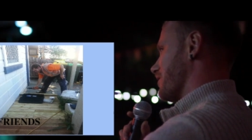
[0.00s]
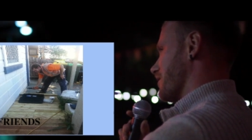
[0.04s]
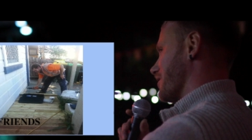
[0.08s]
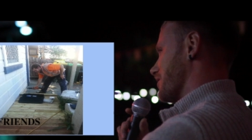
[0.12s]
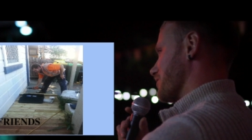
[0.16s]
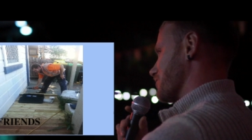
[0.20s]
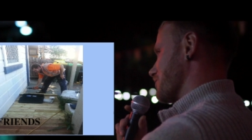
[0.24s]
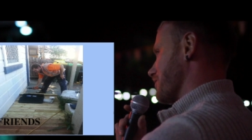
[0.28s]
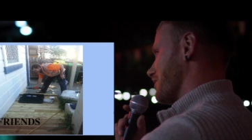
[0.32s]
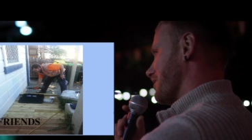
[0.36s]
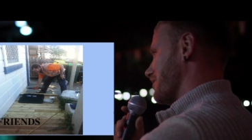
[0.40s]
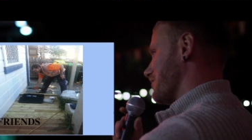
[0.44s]

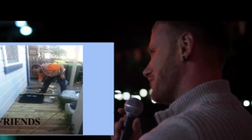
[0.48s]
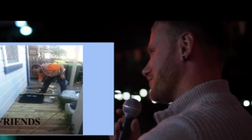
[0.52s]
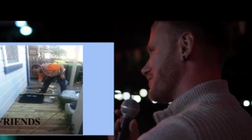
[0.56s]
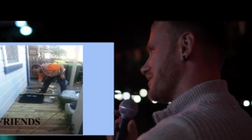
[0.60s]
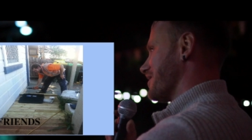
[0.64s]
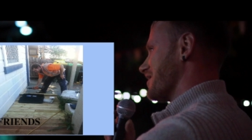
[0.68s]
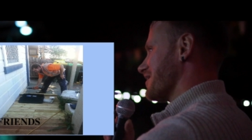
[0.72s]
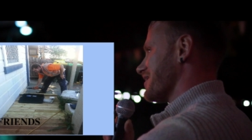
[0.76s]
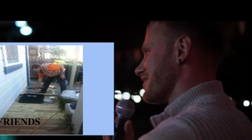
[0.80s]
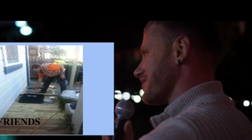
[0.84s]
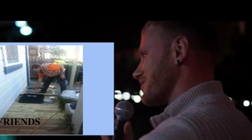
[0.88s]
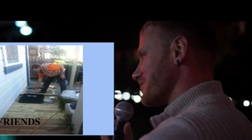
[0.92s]
I arrived
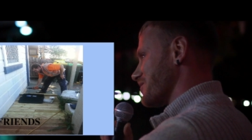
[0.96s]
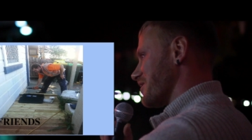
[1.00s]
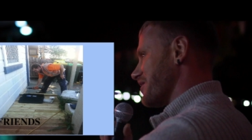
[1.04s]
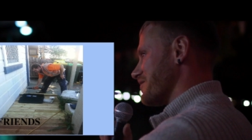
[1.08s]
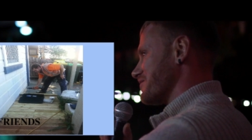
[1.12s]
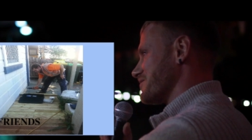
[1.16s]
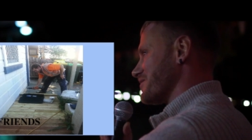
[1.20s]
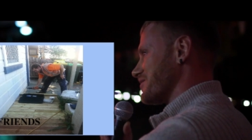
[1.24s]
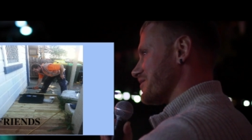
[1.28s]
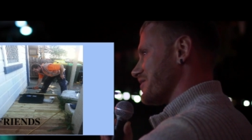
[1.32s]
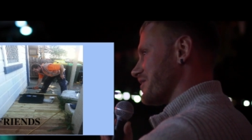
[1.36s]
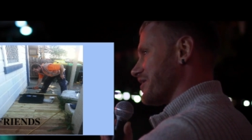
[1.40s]
at
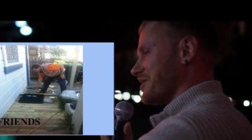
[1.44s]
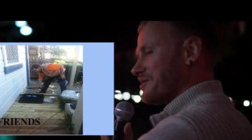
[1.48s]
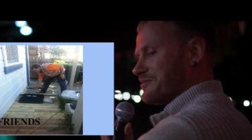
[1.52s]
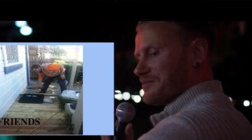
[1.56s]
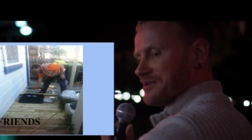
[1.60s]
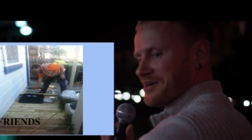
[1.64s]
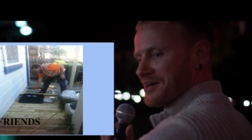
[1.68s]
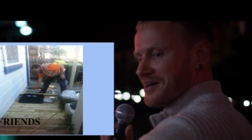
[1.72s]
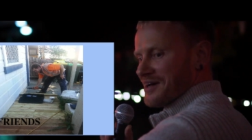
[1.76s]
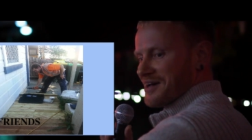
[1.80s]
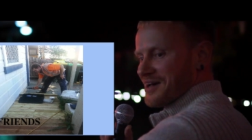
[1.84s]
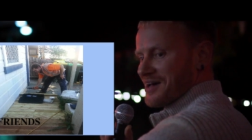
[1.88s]

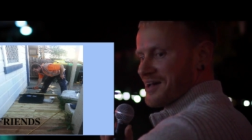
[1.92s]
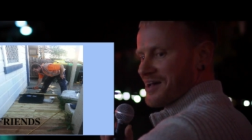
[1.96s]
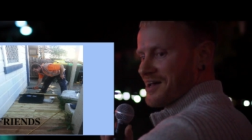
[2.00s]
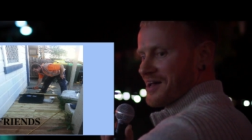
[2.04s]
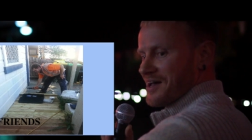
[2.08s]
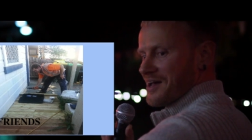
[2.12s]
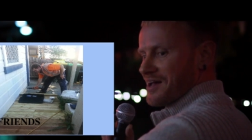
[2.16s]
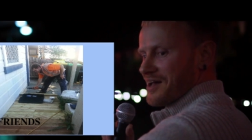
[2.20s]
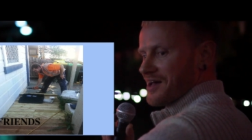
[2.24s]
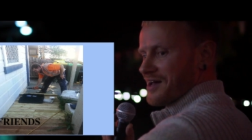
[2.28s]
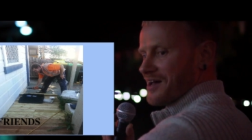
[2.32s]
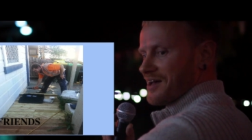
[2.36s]

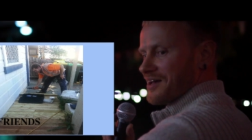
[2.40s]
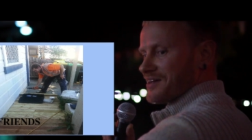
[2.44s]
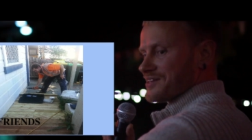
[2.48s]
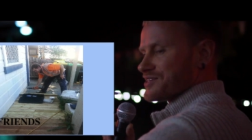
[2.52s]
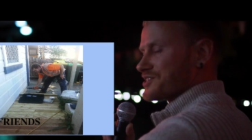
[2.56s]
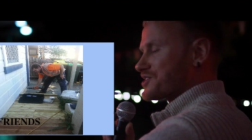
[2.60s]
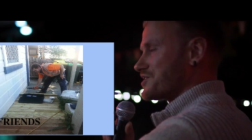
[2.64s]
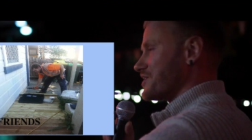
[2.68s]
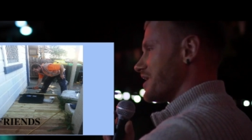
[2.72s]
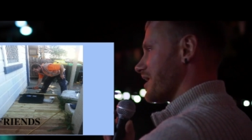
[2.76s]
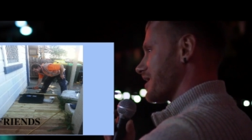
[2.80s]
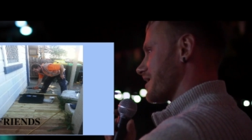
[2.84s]
home.
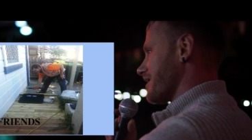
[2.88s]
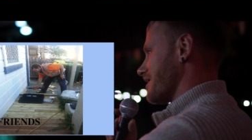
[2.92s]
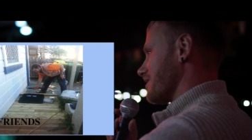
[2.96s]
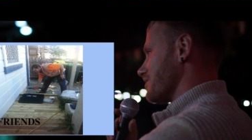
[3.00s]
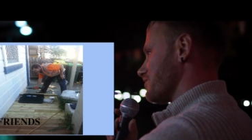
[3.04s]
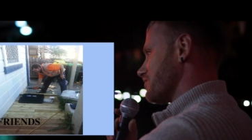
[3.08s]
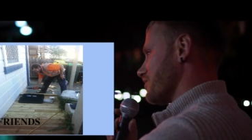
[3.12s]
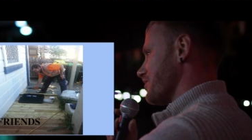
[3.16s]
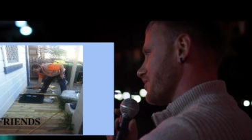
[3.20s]
Snuck out of